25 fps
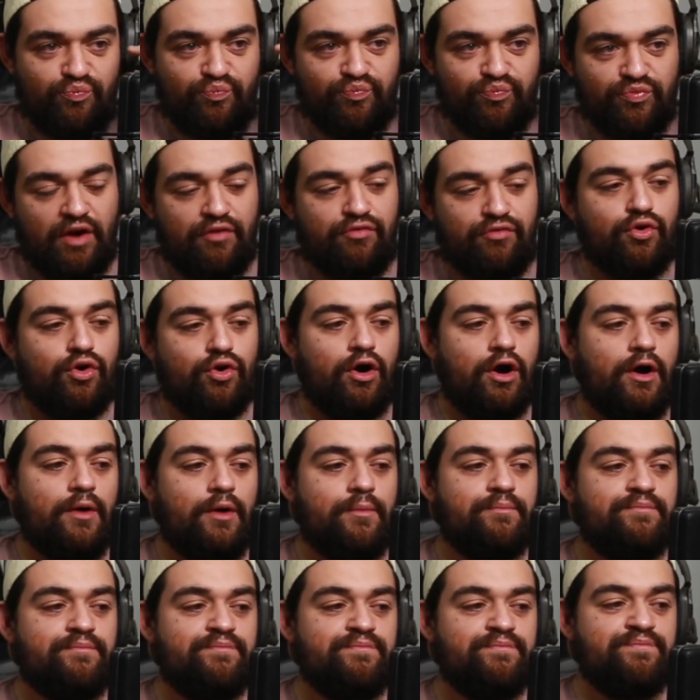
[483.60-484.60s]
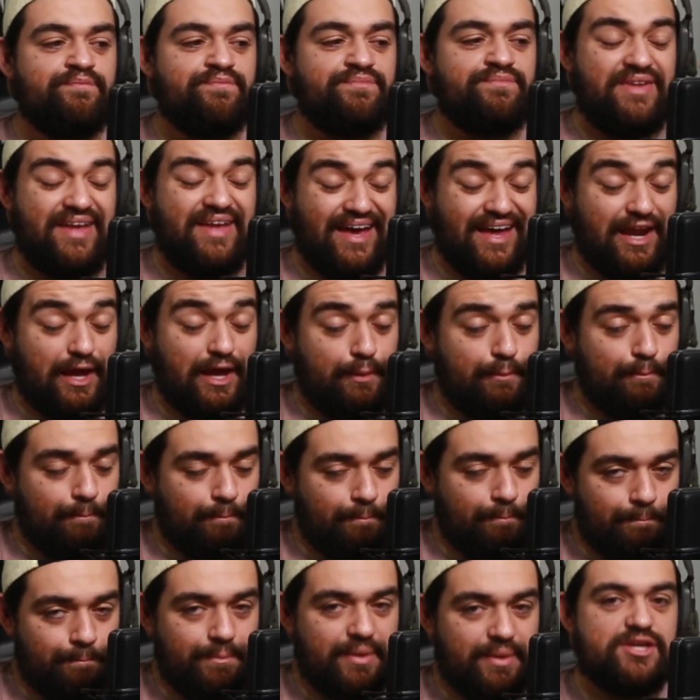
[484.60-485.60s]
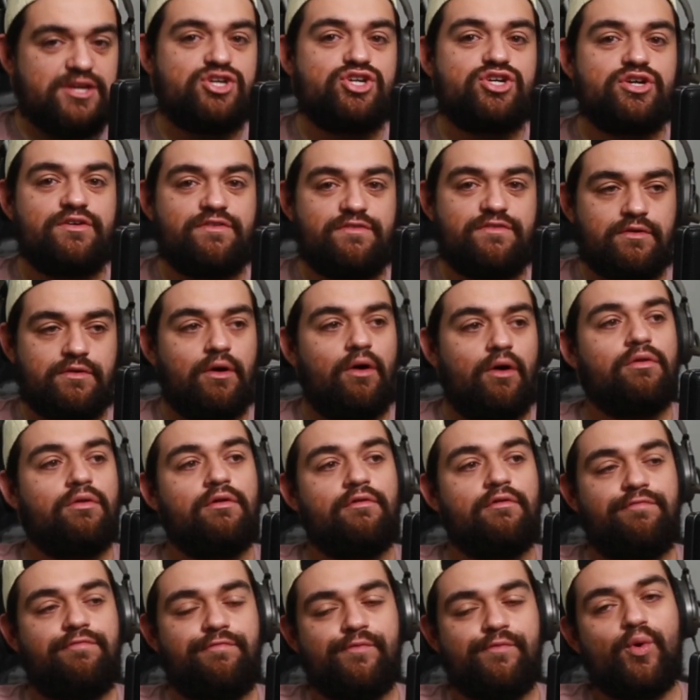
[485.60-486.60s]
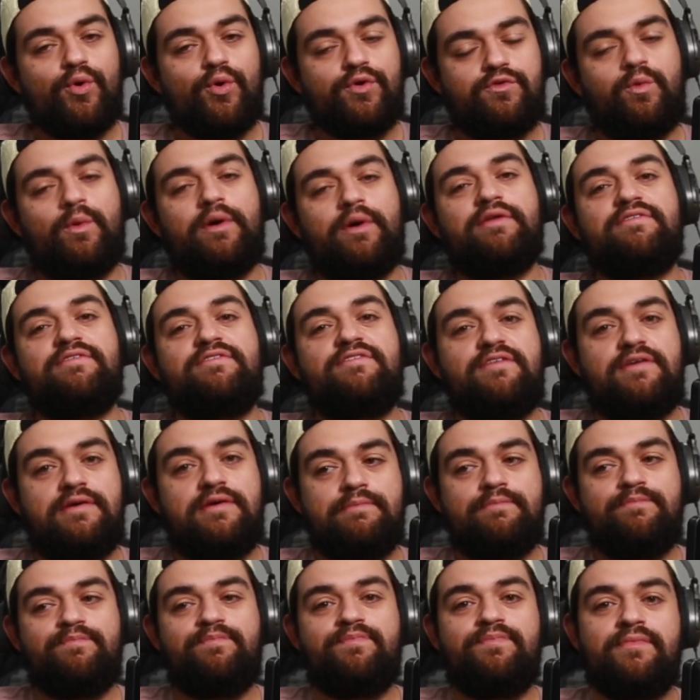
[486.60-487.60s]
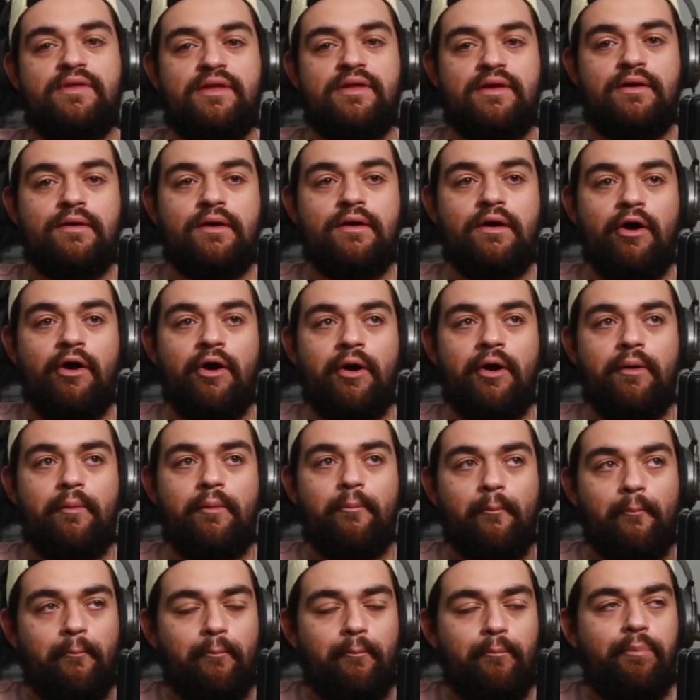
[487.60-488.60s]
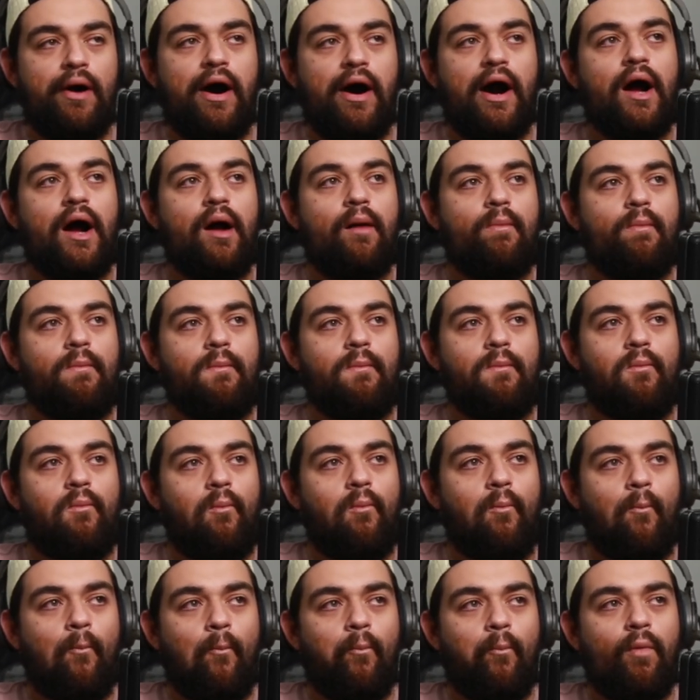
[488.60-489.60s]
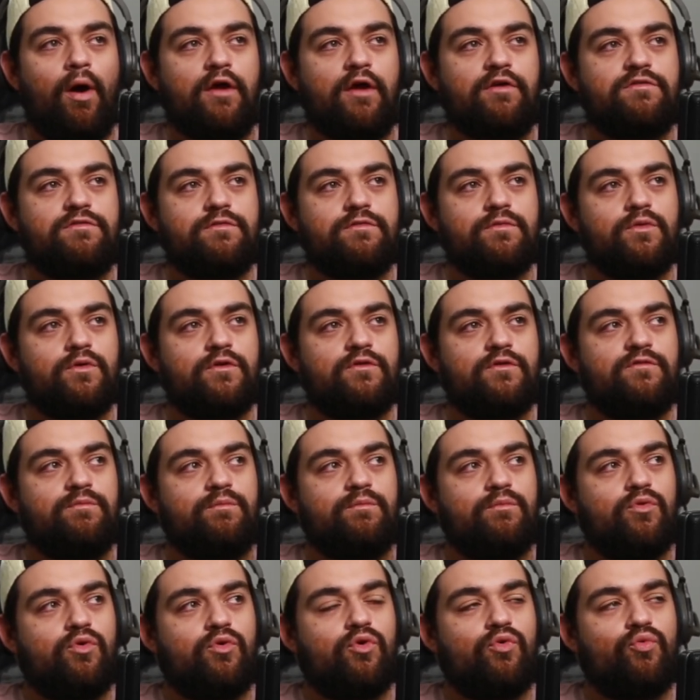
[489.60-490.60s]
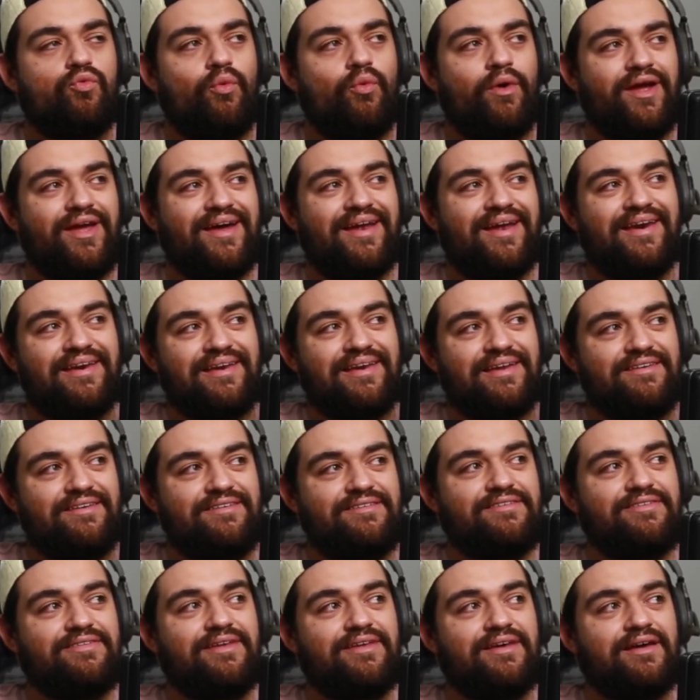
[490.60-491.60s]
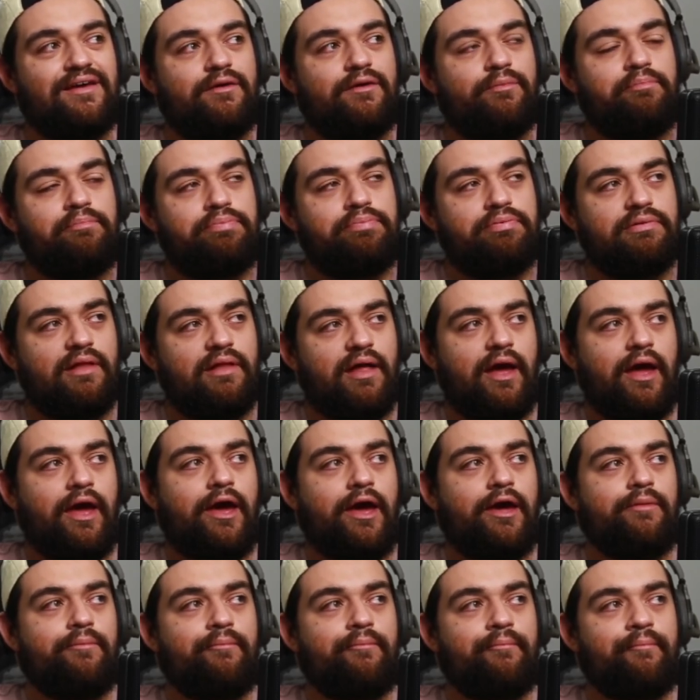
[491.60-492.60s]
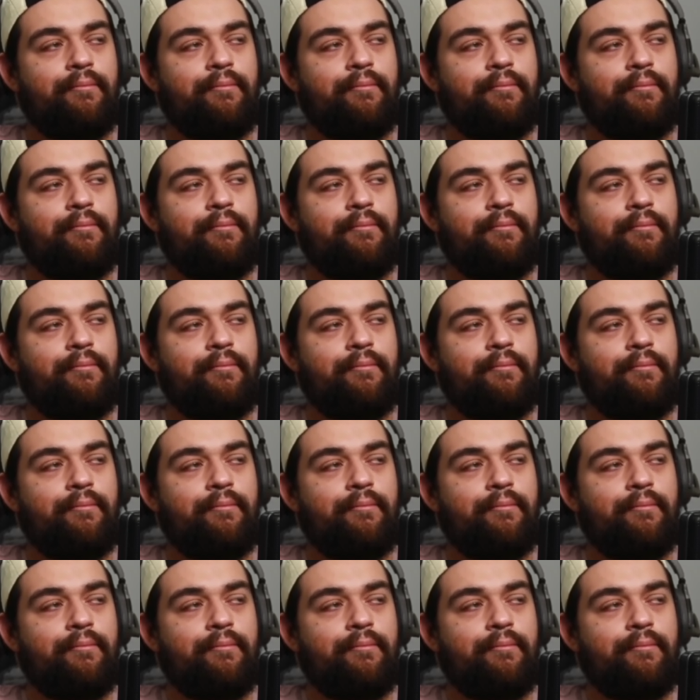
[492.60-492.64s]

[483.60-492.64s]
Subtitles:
I've got an ambitious goal of 4:20, but my sort of more realistic plan